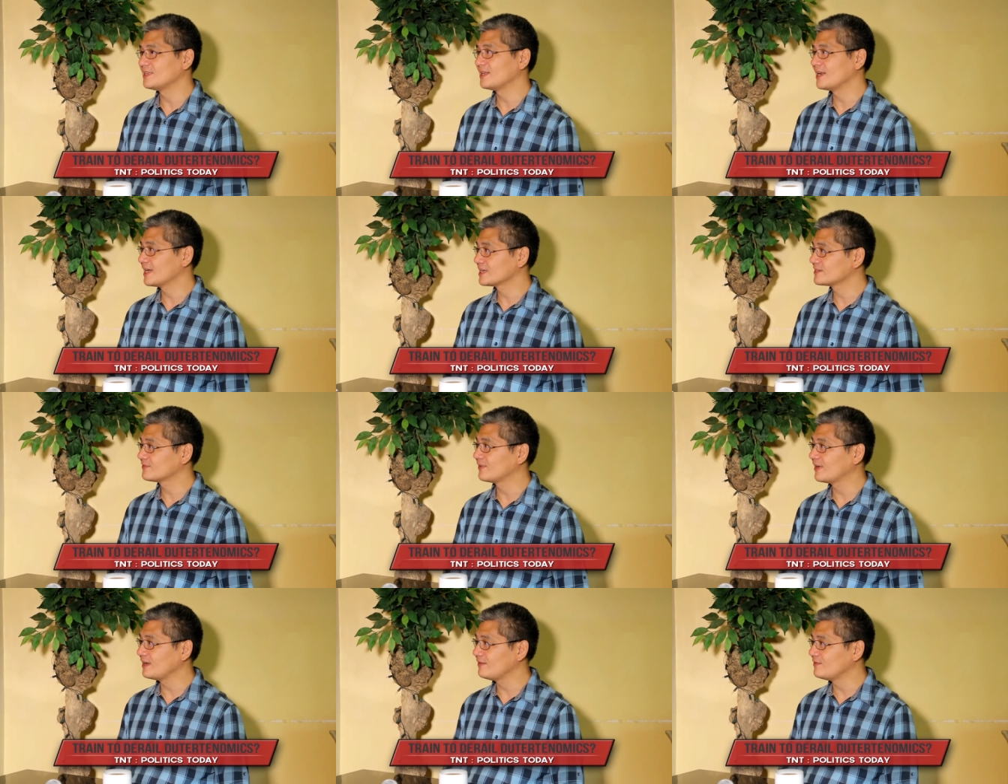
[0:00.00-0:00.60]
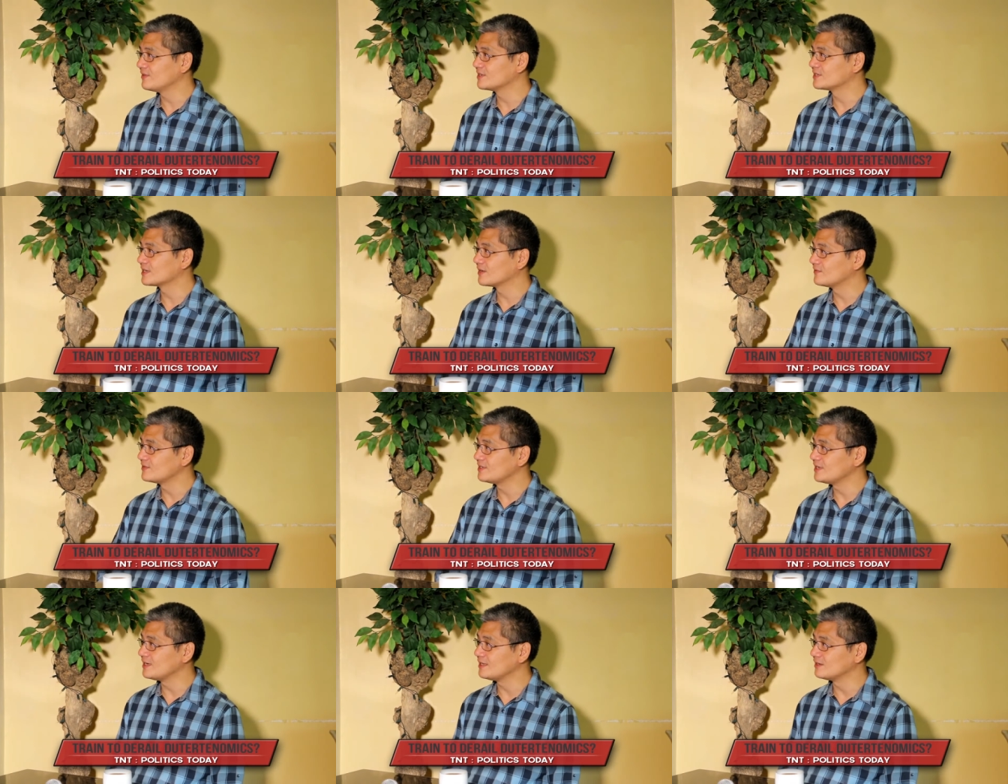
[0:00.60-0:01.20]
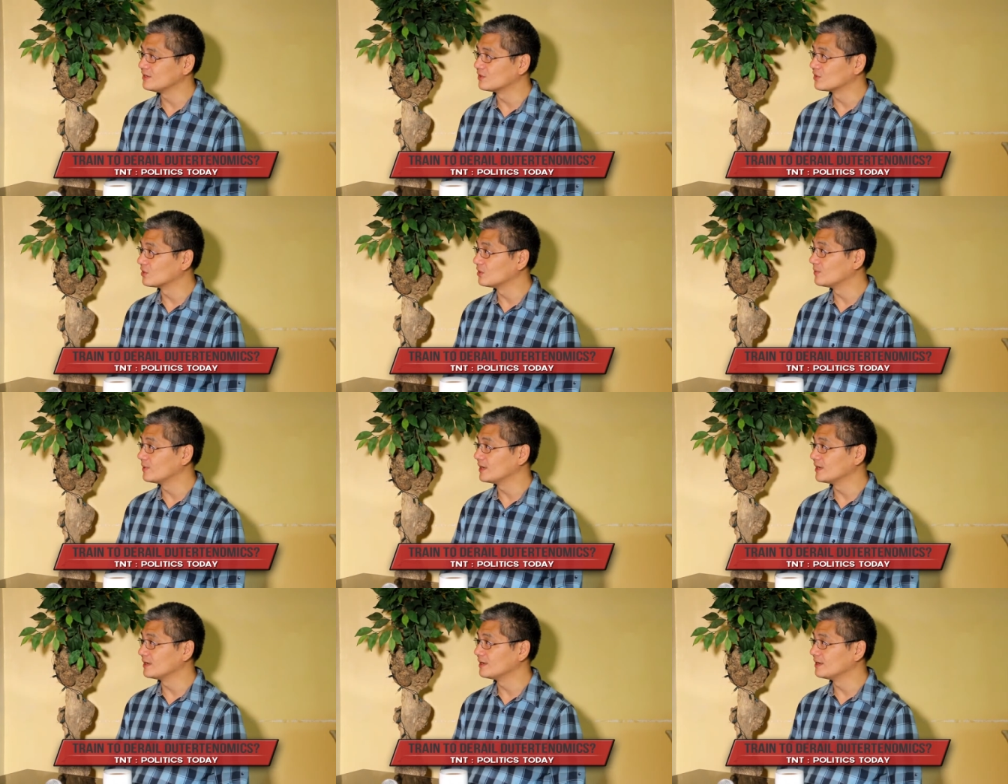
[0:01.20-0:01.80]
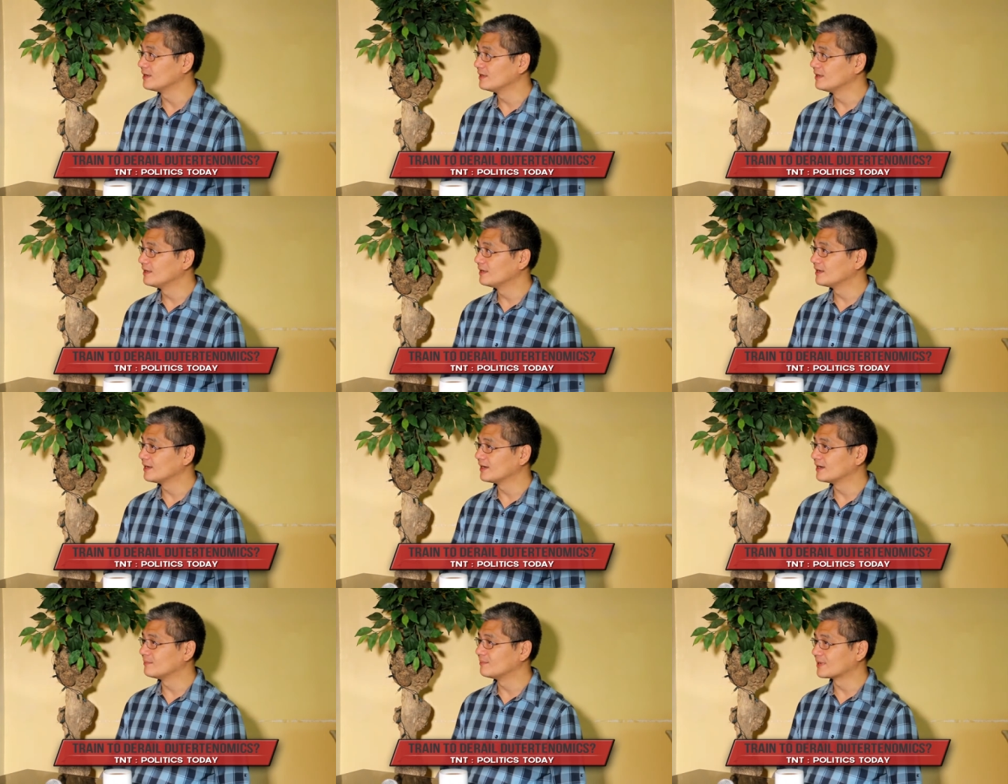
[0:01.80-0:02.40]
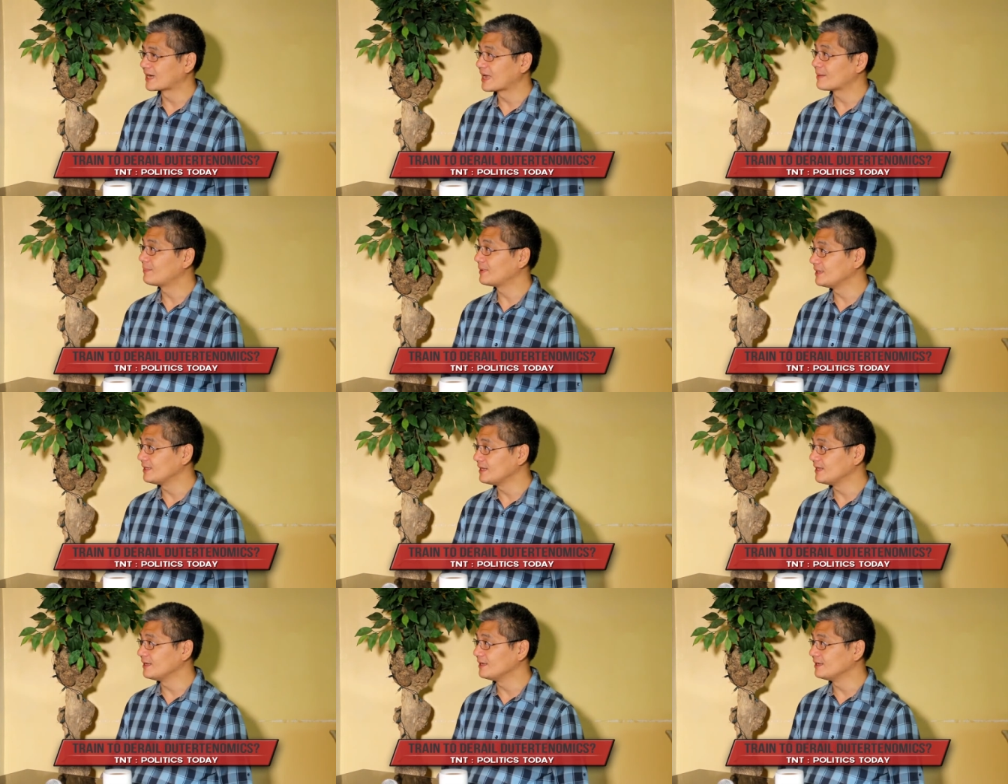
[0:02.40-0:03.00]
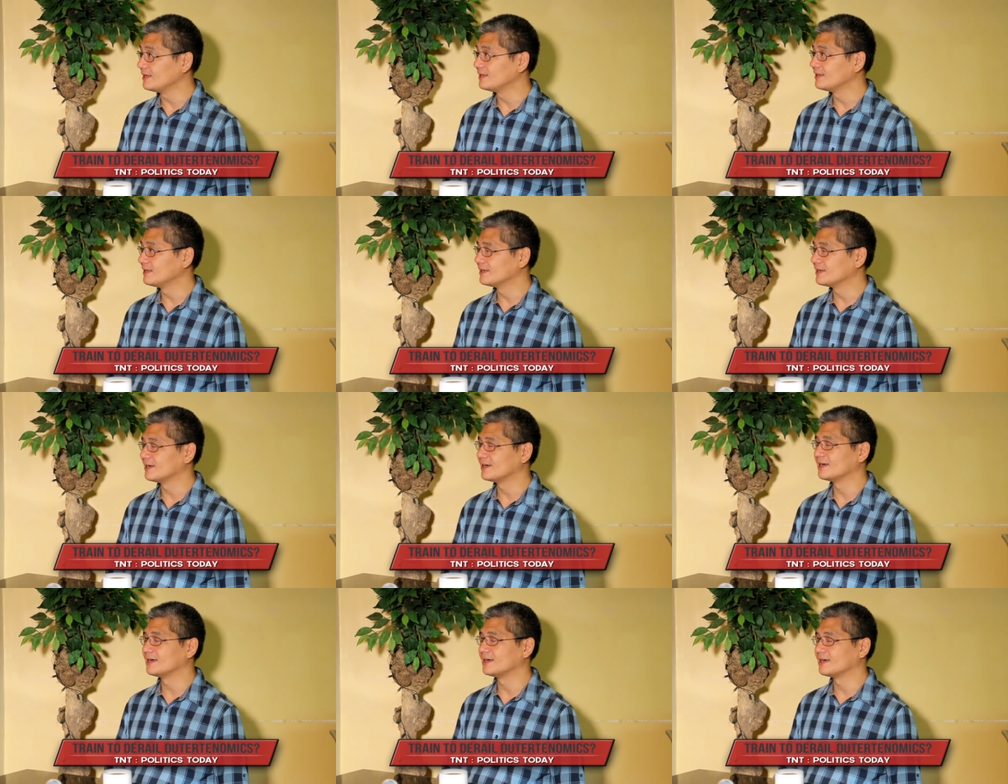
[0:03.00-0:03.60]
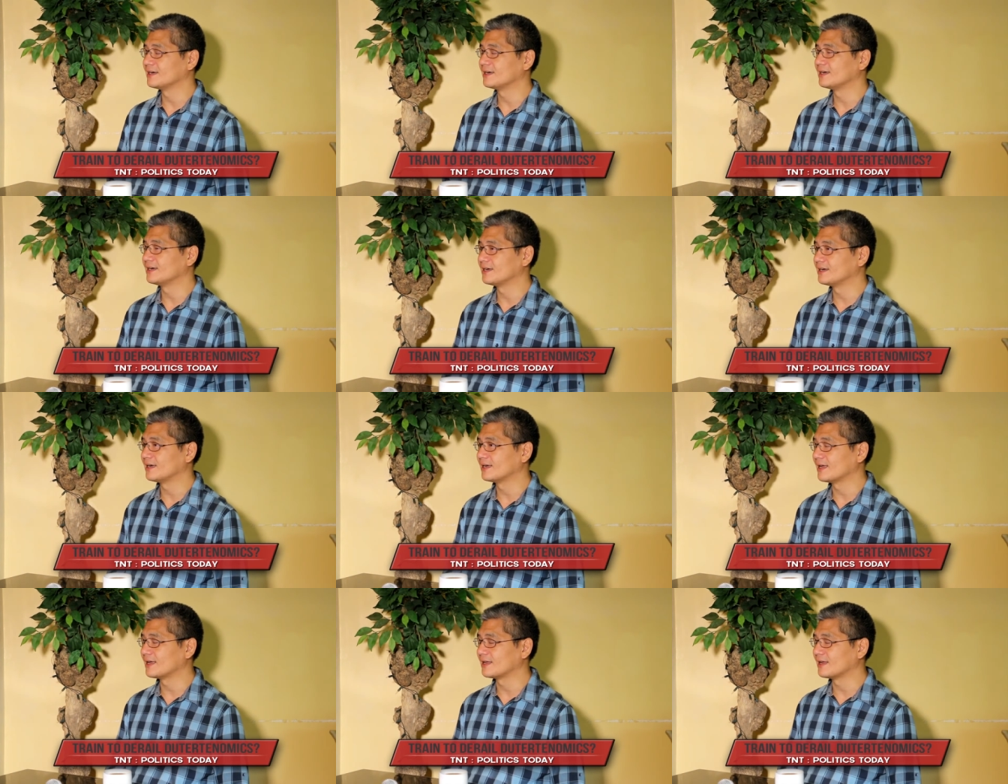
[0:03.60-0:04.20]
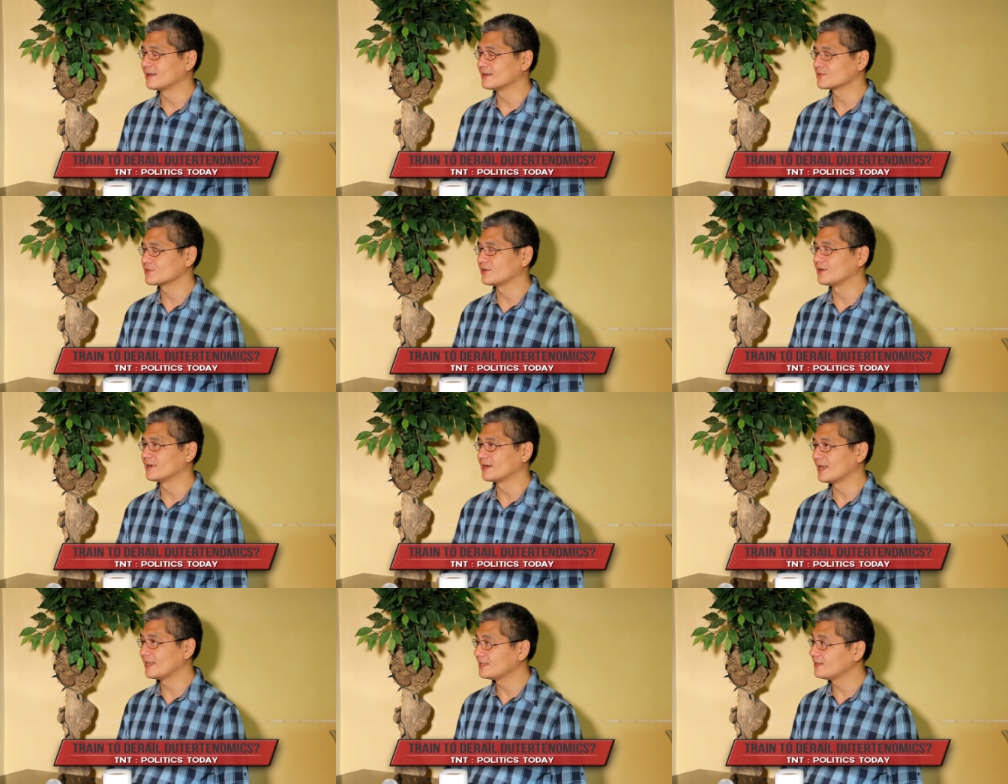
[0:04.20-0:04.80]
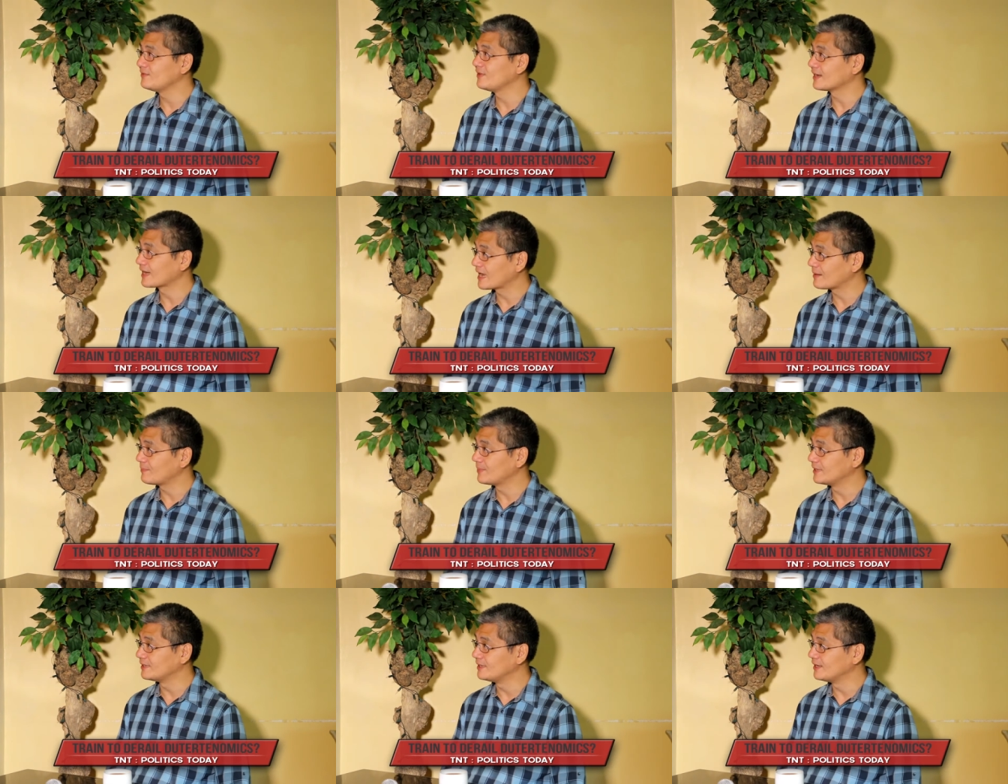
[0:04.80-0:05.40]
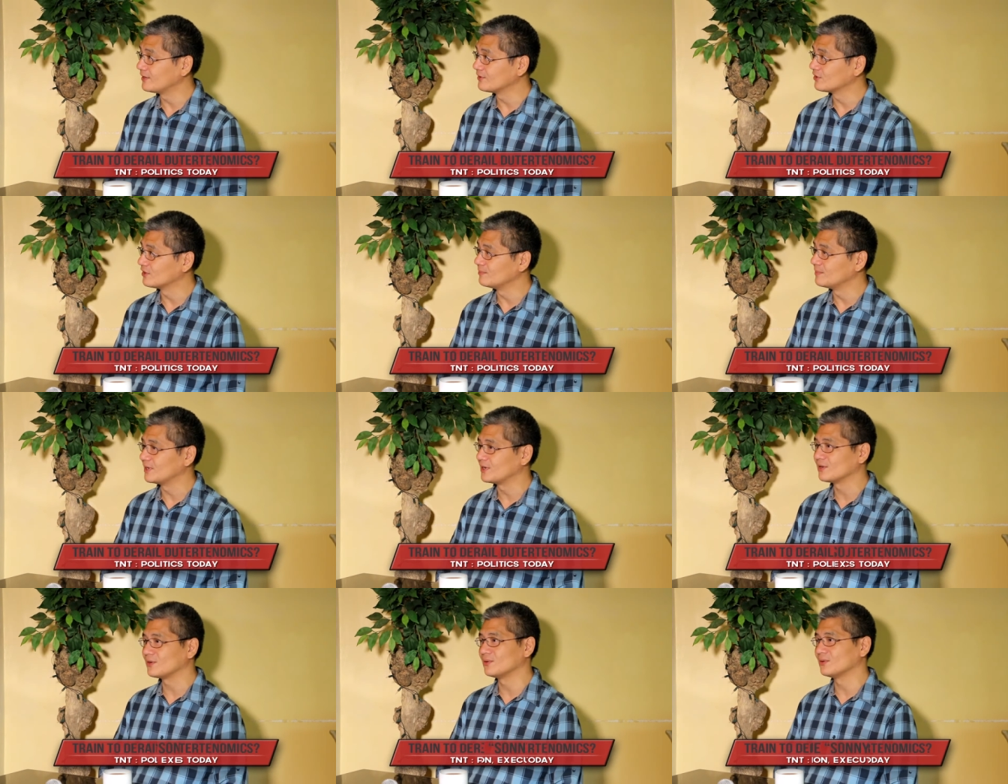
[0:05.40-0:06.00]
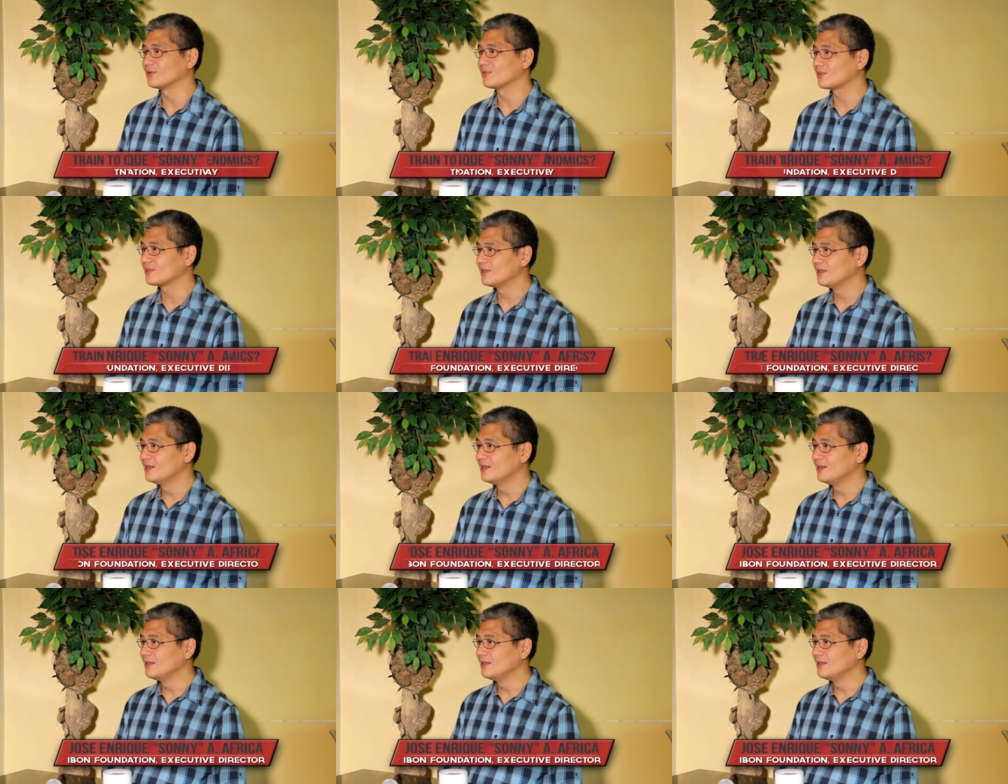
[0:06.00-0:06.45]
the last five years, have seen growing um, rapidly, uh, uh, sorry, relatively rapid economic growth,